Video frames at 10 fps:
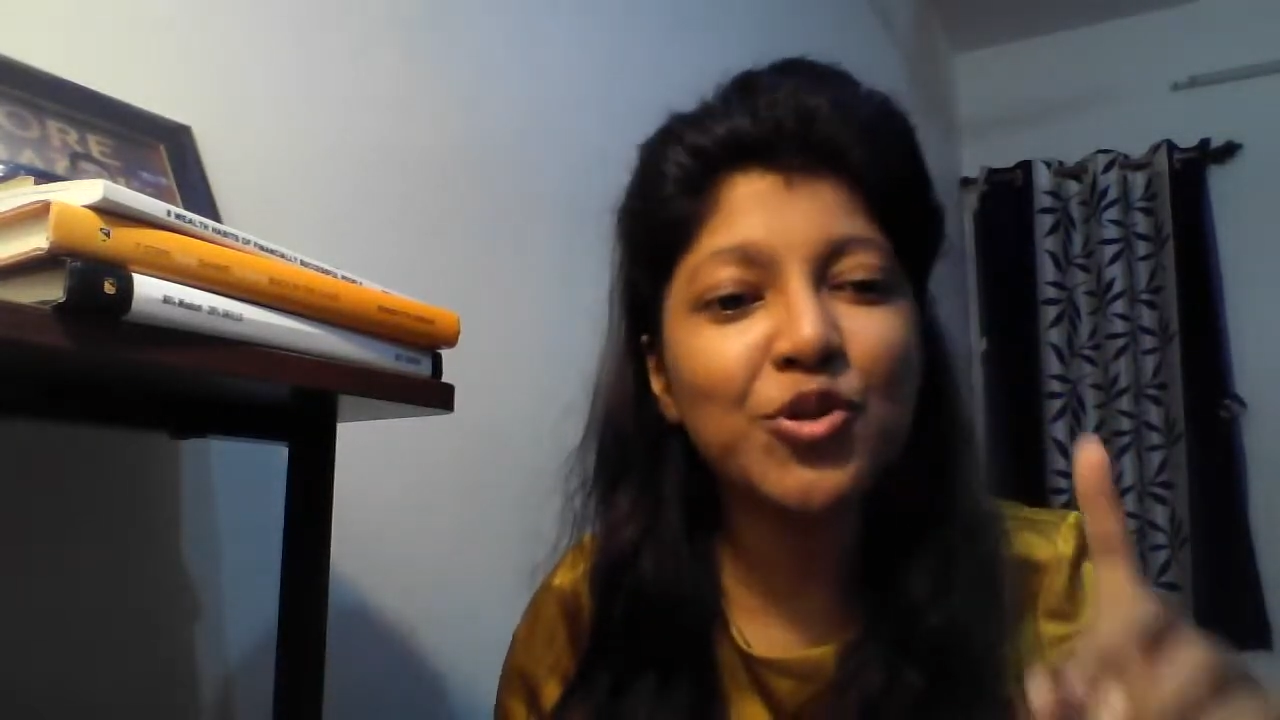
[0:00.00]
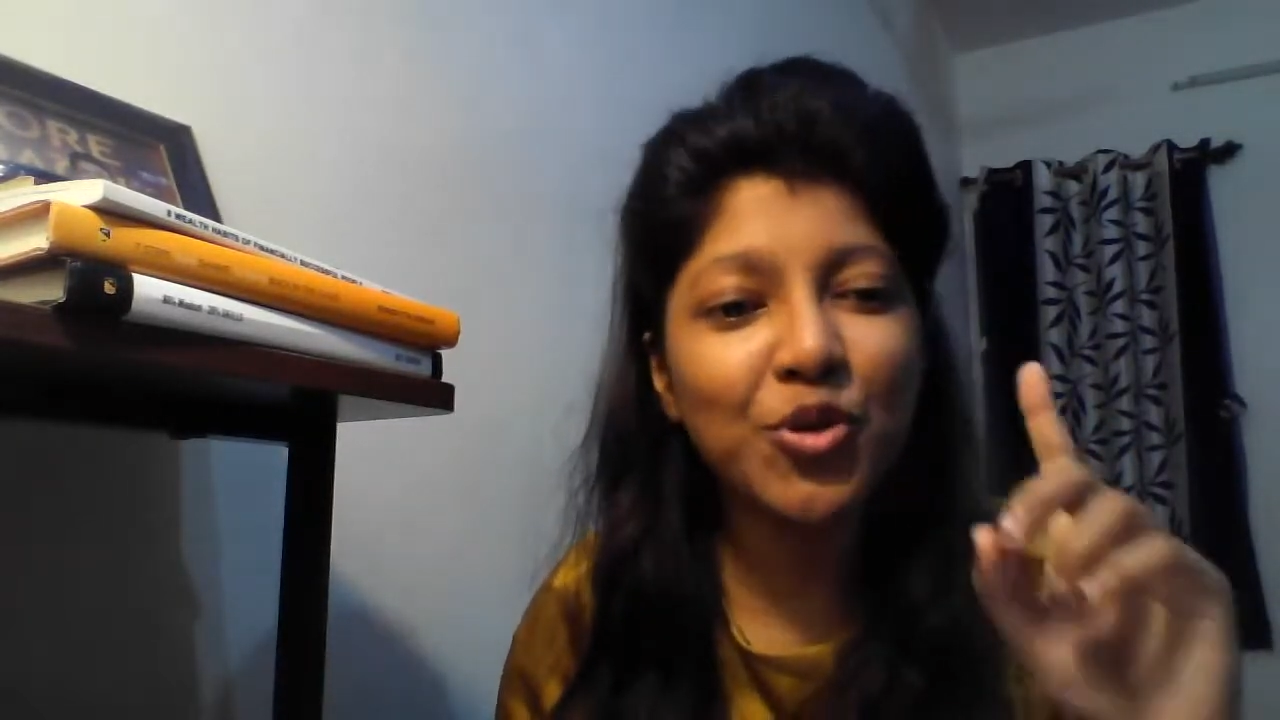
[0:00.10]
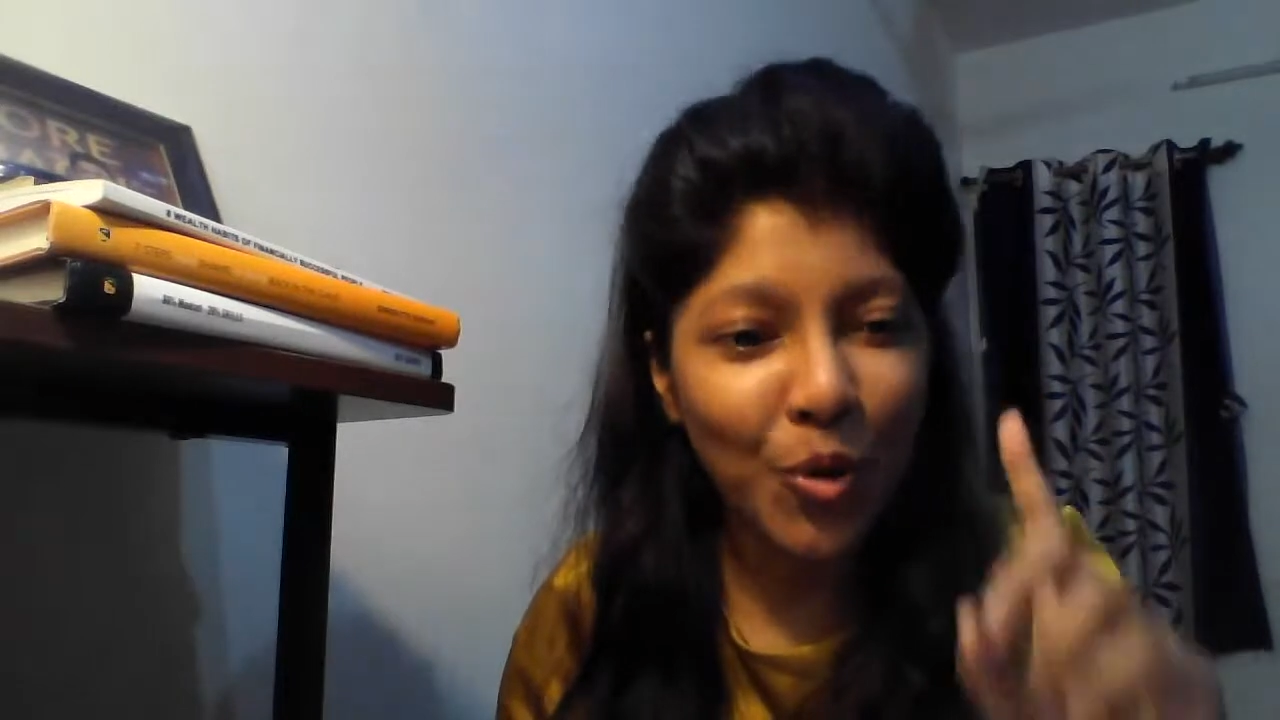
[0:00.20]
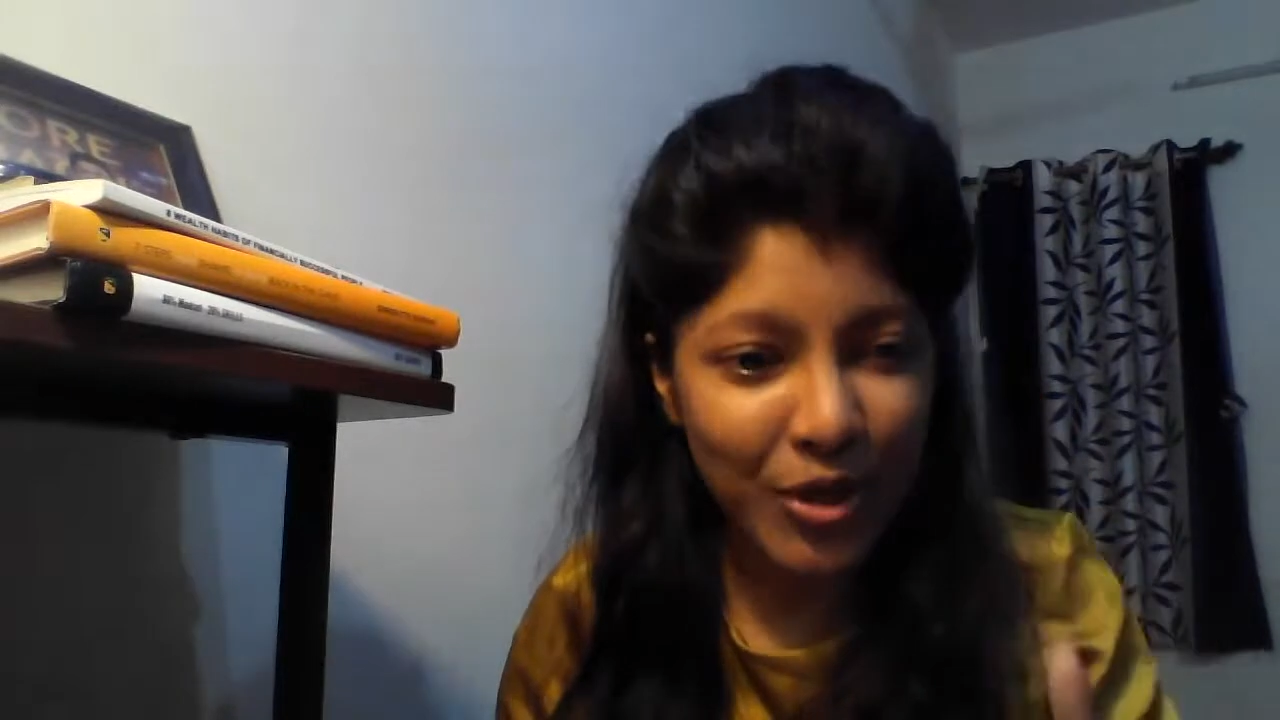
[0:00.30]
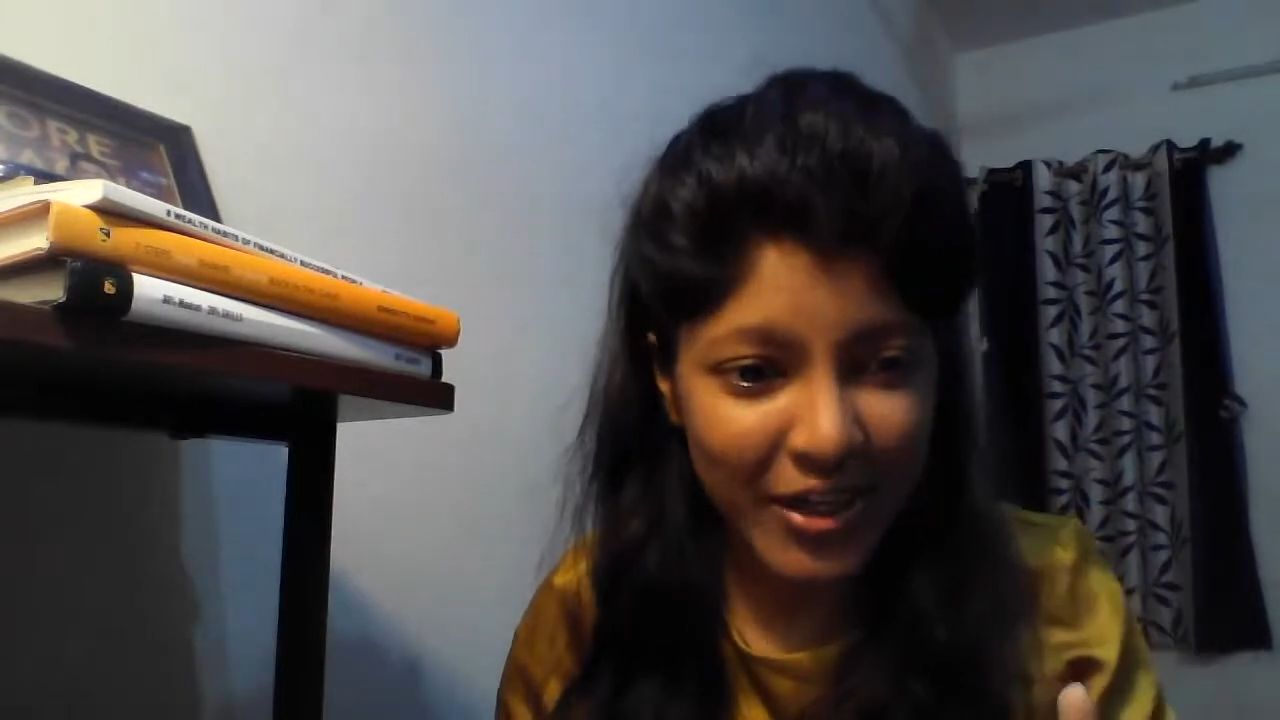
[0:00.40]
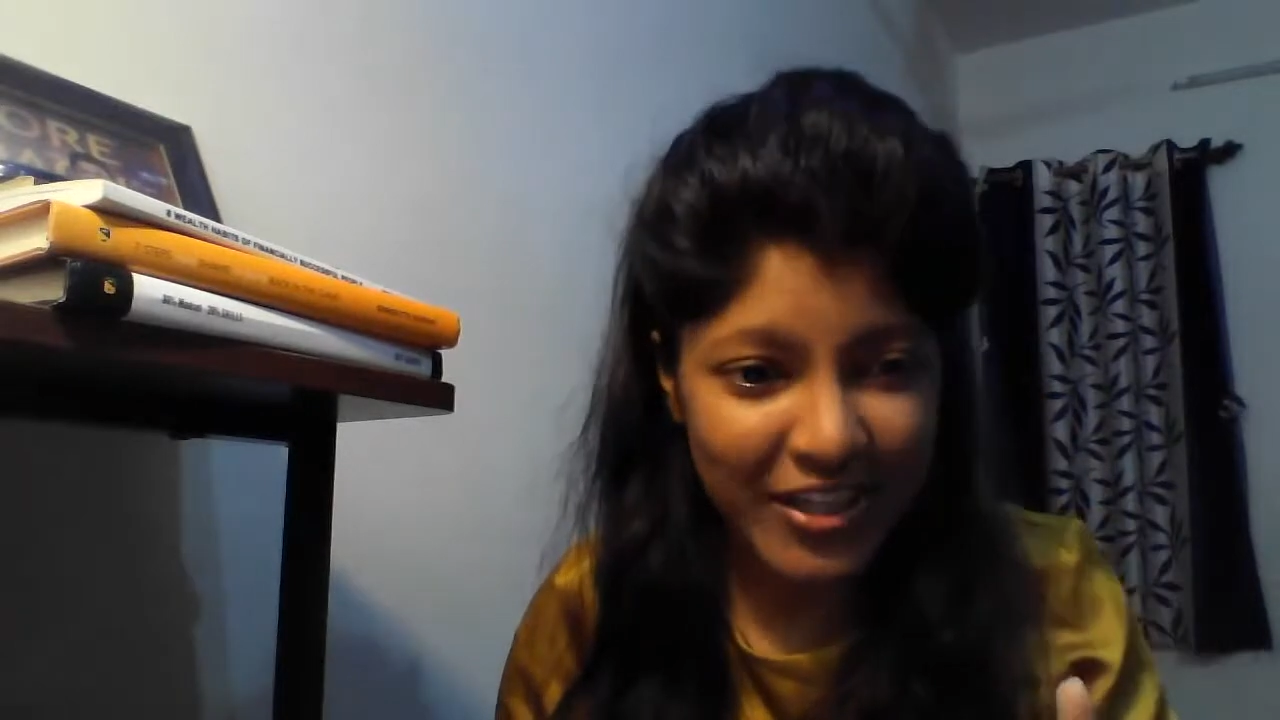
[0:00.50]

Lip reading: you don't